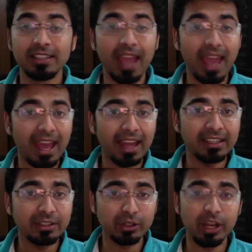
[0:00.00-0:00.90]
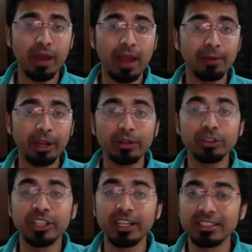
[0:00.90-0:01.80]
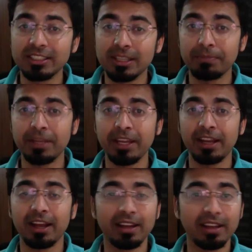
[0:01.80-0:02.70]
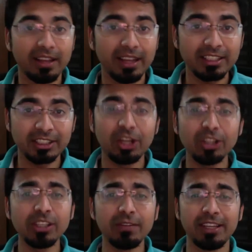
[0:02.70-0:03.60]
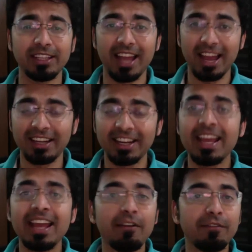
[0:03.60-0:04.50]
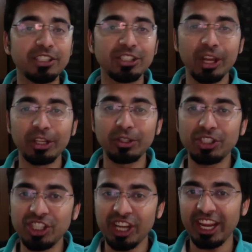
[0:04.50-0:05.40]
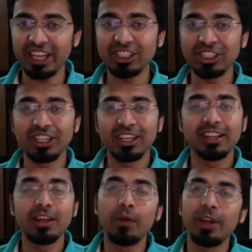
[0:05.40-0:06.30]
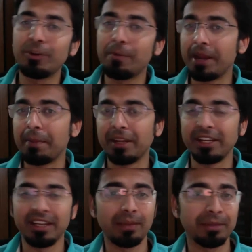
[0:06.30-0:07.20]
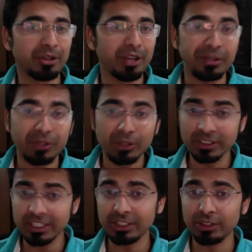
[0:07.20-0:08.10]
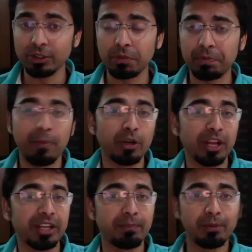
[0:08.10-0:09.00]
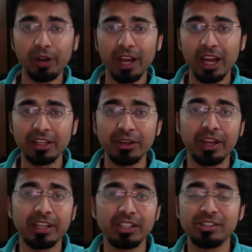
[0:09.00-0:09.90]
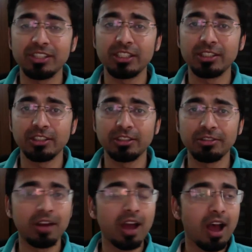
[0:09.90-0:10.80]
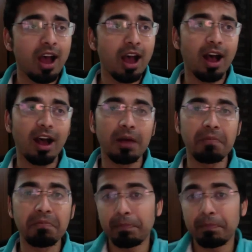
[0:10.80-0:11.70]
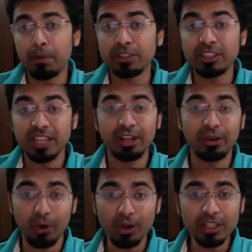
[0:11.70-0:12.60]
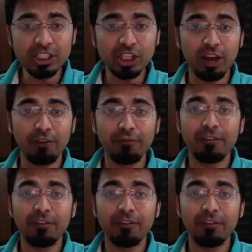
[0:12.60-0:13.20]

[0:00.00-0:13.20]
And today I'm going to share something exclusively that, which is going to change the way you make money. I mean, you can use it to promote any product, you can use it to sell your own stuff,